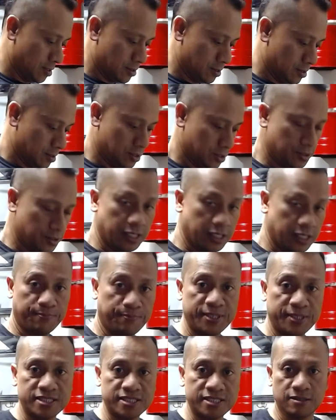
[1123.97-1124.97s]
So you get a
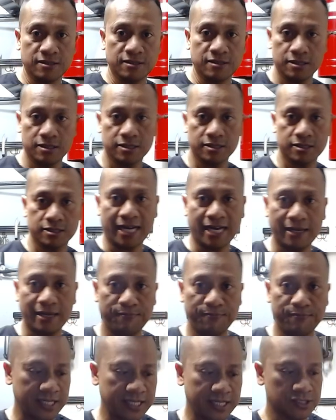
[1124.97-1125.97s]
piece of Thai
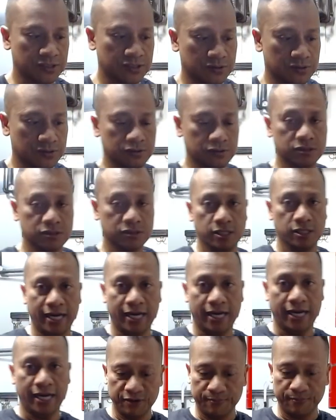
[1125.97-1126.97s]
basil.
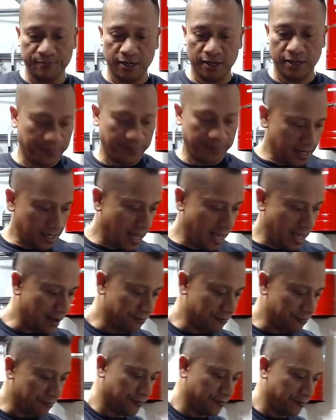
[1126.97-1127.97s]
I rip it up in half.
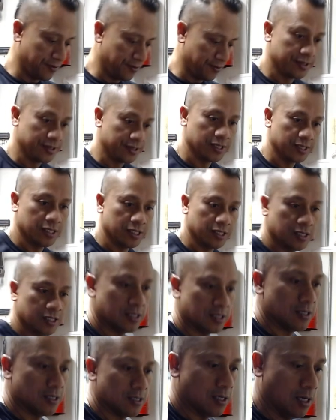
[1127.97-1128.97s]

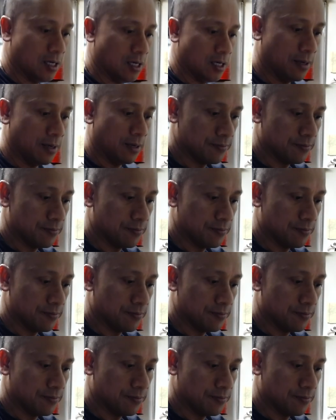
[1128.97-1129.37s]
Um,